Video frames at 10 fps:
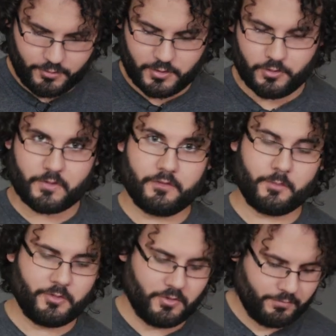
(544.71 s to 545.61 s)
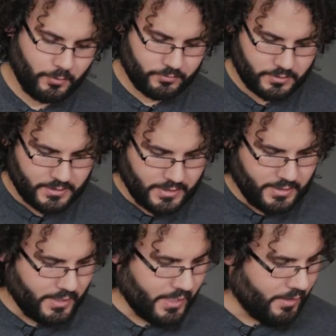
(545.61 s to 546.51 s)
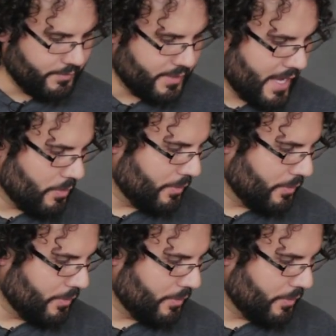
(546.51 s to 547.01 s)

you can hook this up to your phone uh, via that